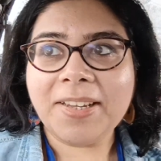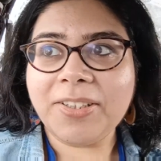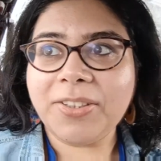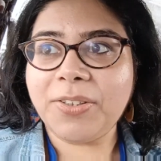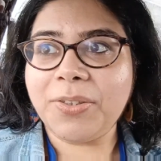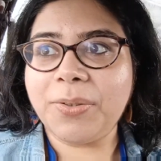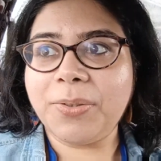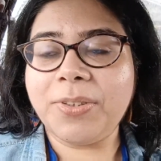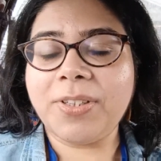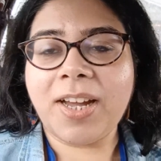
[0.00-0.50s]

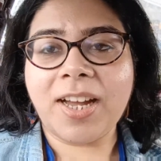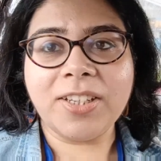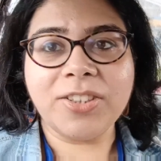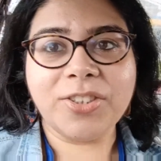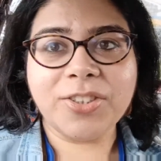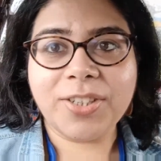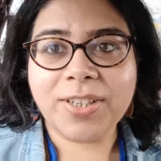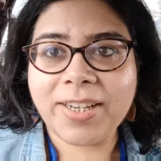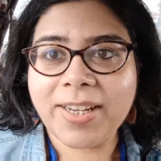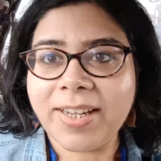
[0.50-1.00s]

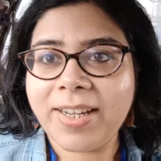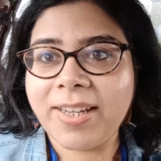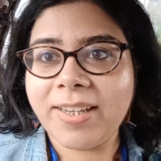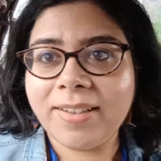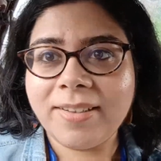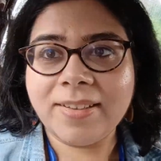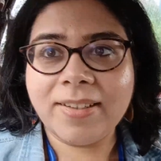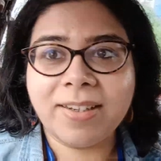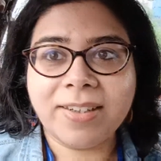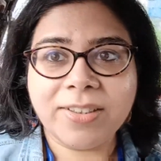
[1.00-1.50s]

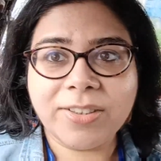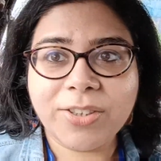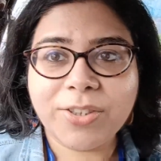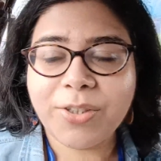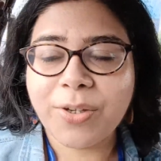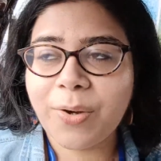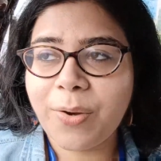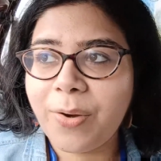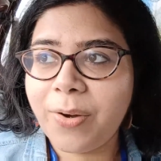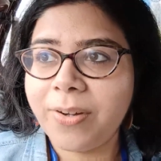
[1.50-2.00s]
Darjeeling,
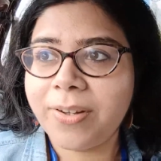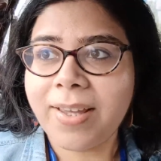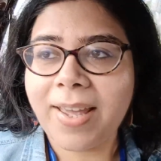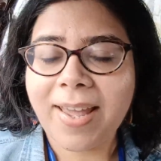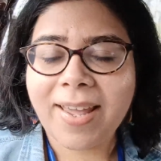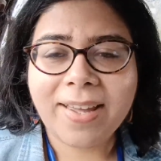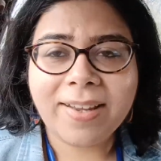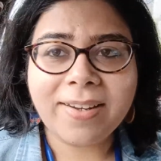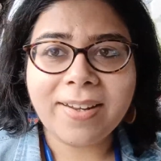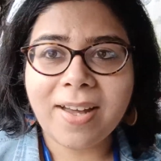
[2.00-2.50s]
Kurseong.
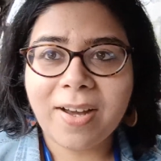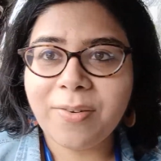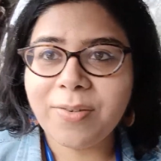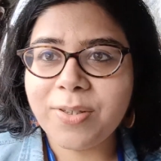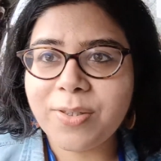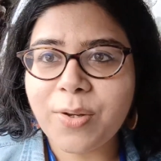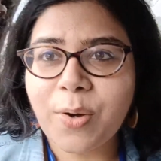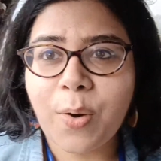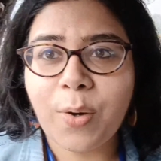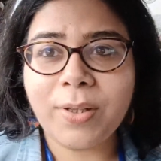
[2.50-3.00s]
It
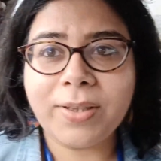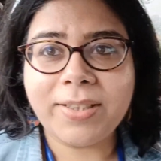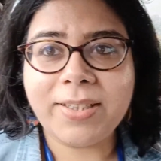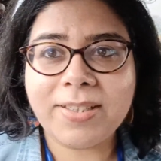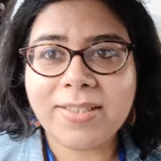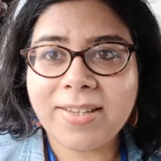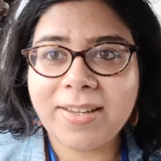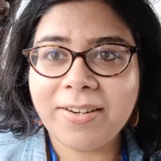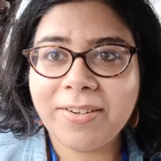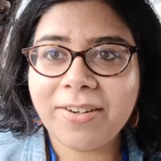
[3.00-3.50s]
covers all
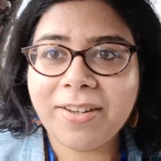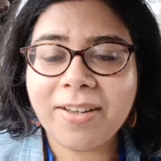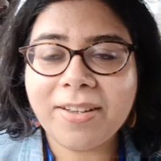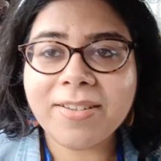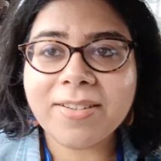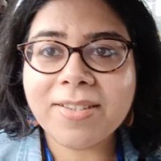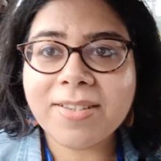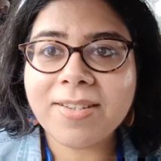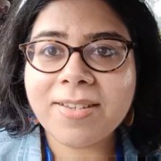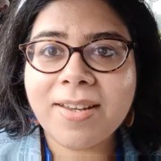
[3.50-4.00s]
these
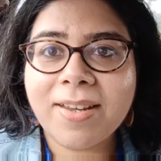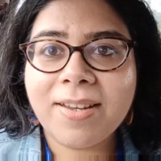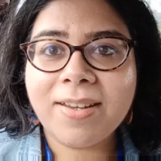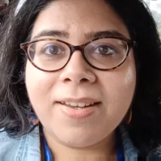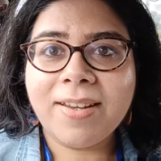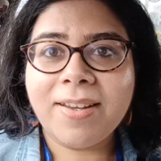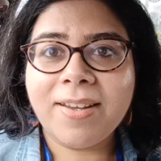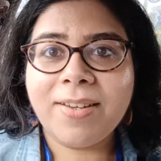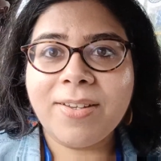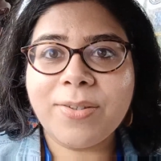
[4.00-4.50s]
areas,
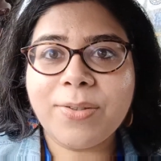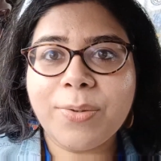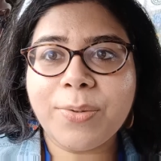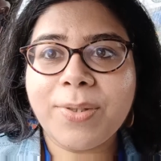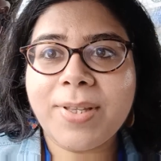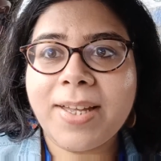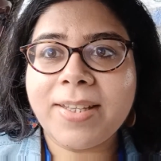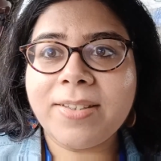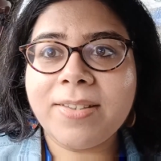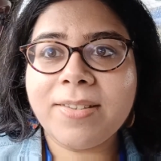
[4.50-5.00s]
so
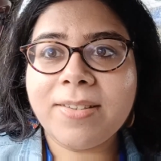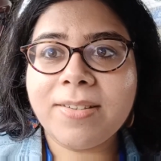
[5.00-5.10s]
that